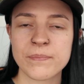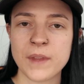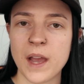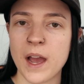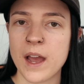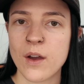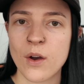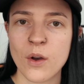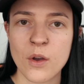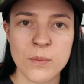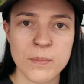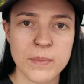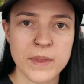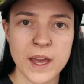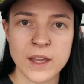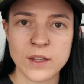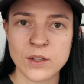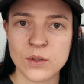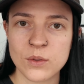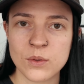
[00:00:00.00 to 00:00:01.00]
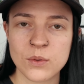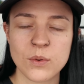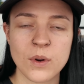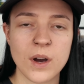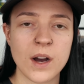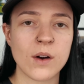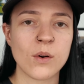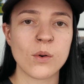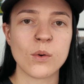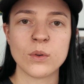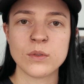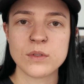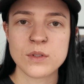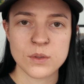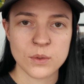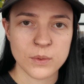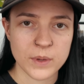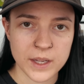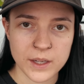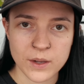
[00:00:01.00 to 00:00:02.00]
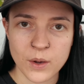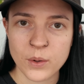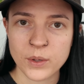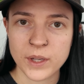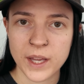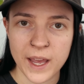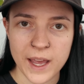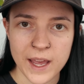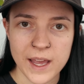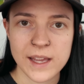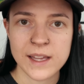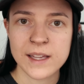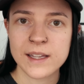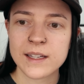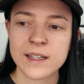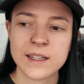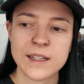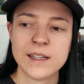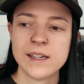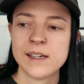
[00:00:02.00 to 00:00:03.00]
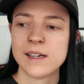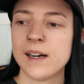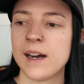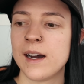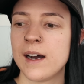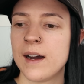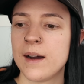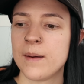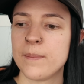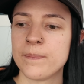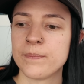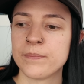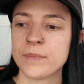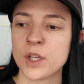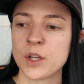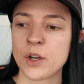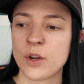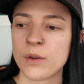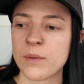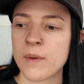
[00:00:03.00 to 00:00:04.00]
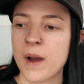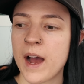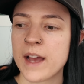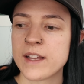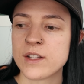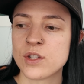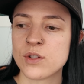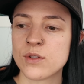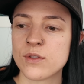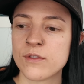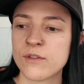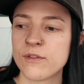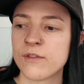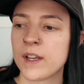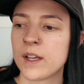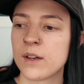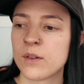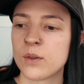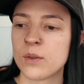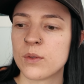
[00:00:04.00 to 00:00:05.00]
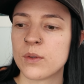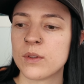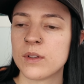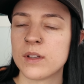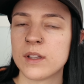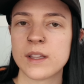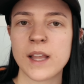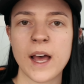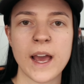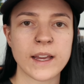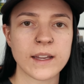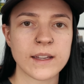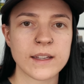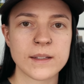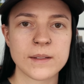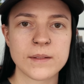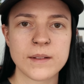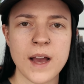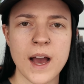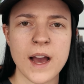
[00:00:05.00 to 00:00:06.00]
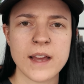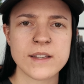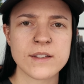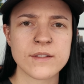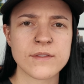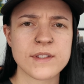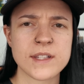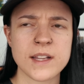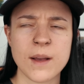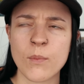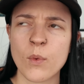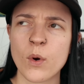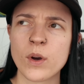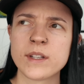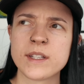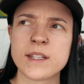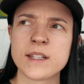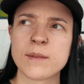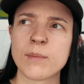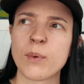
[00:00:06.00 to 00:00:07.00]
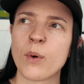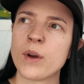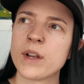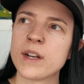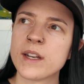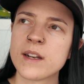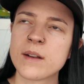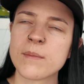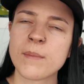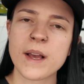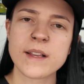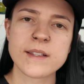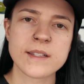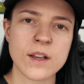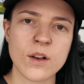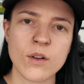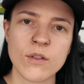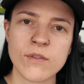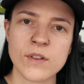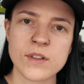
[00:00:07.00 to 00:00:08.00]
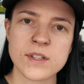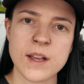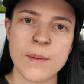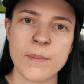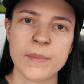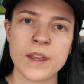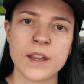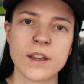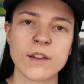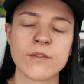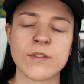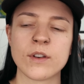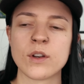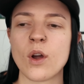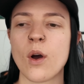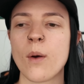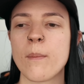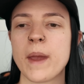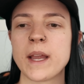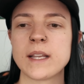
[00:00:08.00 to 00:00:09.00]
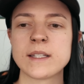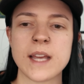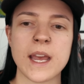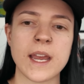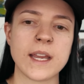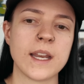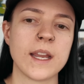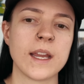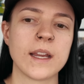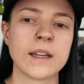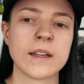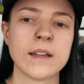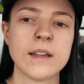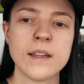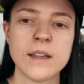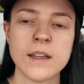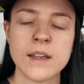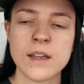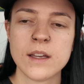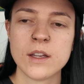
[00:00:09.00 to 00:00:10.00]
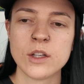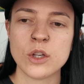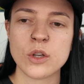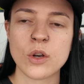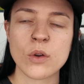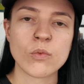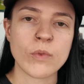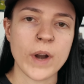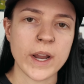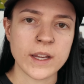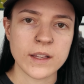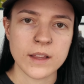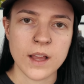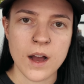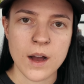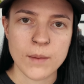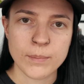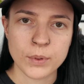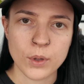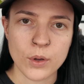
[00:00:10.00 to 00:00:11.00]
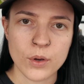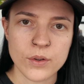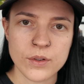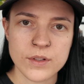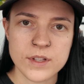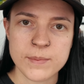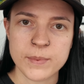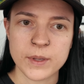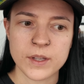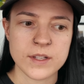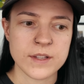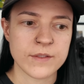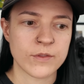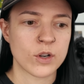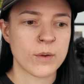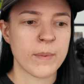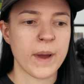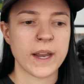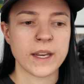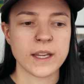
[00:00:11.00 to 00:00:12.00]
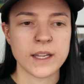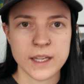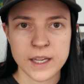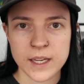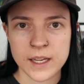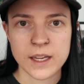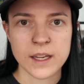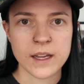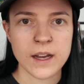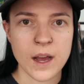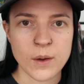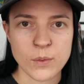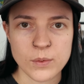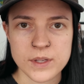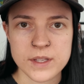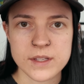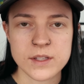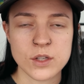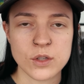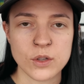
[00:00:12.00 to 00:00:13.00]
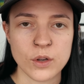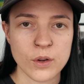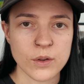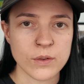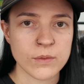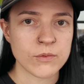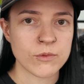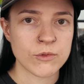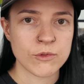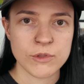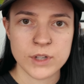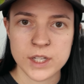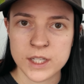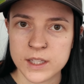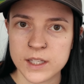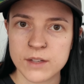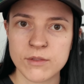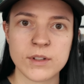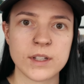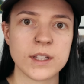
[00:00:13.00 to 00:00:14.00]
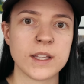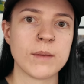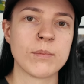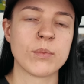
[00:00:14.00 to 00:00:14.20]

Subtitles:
I hope that you are all doing okay. I do feel like kind of somewhat disappointed in myself or something for not maintaining, regular uploads, because for about a year I was, really